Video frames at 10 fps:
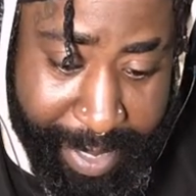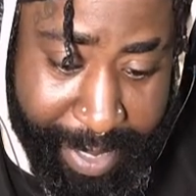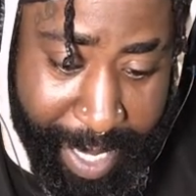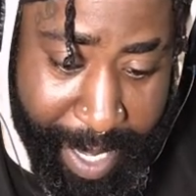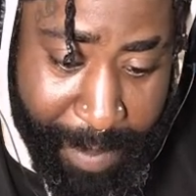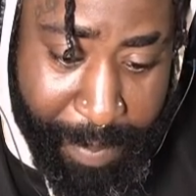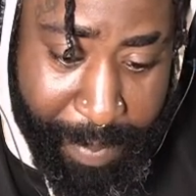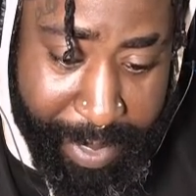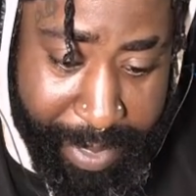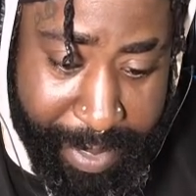
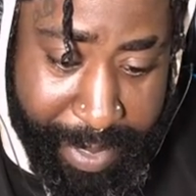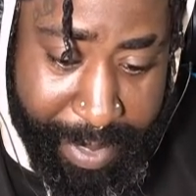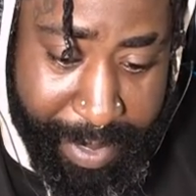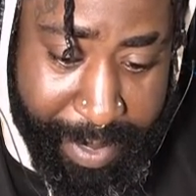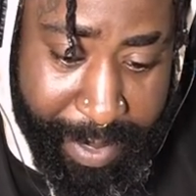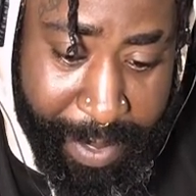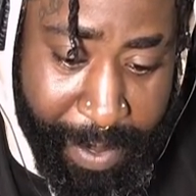Tempest.